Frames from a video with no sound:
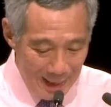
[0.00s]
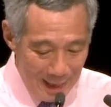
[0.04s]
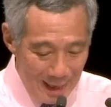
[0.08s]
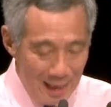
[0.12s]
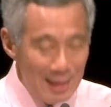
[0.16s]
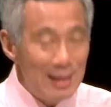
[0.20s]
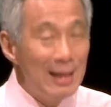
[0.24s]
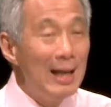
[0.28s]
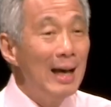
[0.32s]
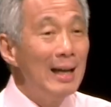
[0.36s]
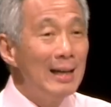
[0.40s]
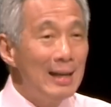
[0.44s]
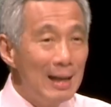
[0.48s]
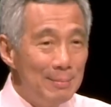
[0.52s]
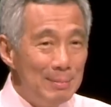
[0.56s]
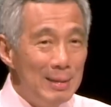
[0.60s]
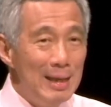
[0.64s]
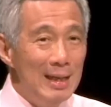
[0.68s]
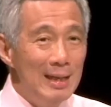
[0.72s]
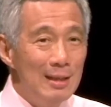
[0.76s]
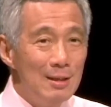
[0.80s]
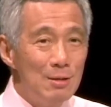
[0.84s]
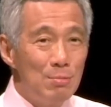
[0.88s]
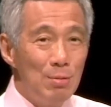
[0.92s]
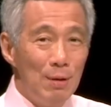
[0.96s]
And that
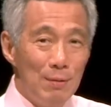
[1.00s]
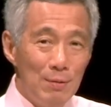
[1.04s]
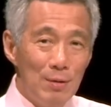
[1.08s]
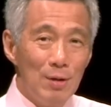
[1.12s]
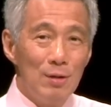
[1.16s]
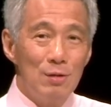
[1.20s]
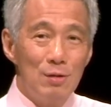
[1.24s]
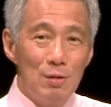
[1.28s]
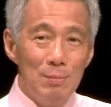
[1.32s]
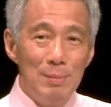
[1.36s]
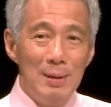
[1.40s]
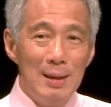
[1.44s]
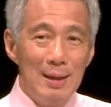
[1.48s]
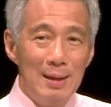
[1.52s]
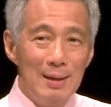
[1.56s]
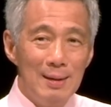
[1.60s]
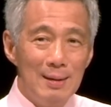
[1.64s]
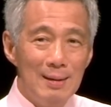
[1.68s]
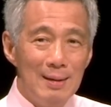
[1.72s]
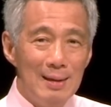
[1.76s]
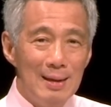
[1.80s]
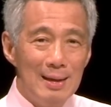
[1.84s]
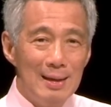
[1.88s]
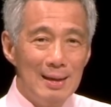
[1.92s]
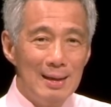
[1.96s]
means we've got to be
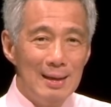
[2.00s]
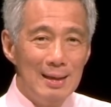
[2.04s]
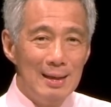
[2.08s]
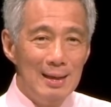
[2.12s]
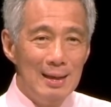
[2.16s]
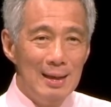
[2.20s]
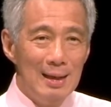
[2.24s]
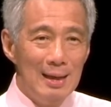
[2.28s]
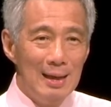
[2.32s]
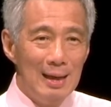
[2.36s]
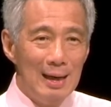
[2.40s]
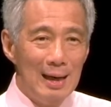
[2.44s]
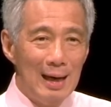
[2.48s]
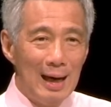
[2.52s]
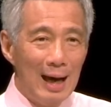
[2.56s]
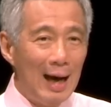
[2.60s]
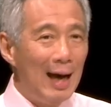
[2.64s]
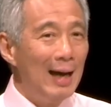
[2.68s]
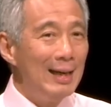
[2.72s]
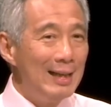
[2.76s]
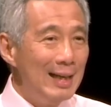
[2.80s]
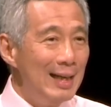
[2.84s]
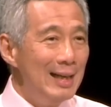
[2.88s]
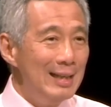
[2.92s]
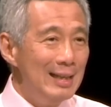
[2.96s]

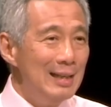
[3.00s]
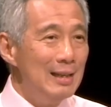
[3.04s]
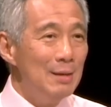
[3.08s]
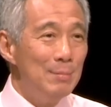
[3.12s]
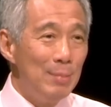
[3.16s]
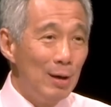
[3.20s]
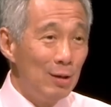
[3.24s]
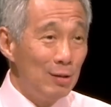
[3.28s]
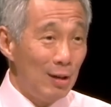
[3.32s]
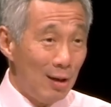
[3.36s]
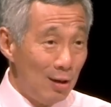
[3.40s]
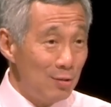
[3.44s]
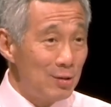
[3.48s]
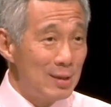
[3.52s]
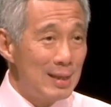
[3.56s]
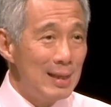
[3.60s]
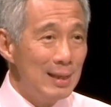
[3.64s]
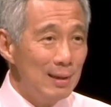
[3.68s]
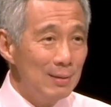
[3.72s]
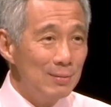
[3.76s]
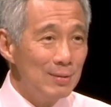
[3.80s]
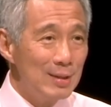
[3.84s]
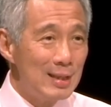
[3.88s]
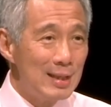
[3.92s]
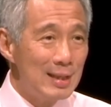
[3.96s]
hard-headed about
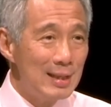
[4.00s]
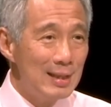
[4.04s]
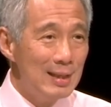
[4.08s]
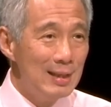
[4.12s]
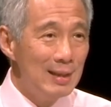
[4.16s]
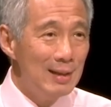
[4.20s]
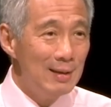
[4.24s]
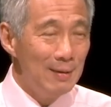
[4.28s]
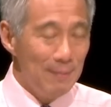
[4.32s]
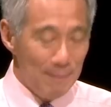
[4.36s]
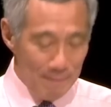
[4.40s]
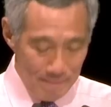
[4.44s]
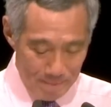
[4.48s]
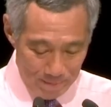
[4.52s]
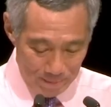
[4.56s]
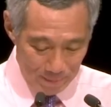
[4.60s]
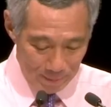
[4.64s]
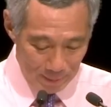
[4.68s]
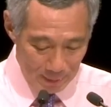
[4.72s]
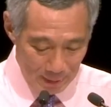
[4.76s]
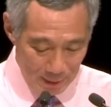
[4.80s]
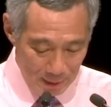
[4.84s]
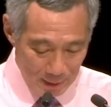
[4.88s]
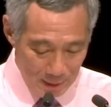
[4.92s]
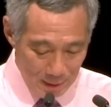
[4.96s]
ourselves.
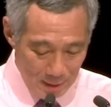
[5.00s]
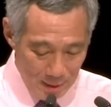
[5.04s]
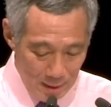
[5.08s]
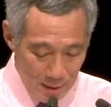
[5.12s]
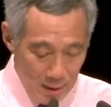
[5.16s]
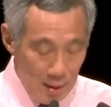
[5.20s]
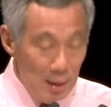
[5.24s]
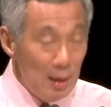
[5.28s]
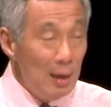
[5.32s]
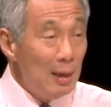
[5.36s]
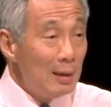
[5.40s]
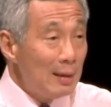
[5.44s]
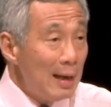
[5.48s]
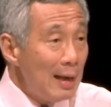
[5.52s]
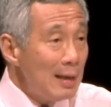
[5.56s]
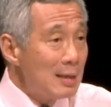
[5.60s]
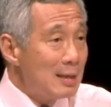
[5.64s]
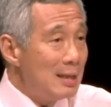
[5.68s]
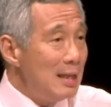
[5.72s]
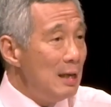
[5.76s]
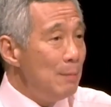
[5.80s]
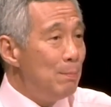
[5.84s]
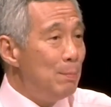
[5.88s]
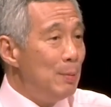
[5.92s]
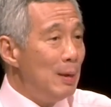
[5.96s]
Take
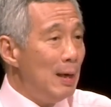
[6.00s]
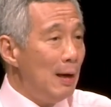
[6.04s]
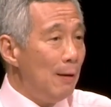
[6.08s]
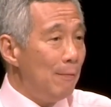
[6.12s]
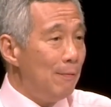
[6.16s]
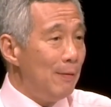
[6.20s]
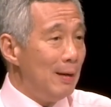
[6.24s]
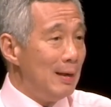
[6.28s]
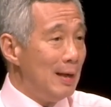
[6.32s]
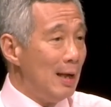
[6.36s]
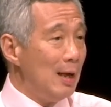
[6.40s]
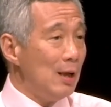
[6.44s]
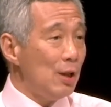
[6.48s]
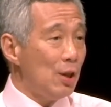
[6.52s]
C P F and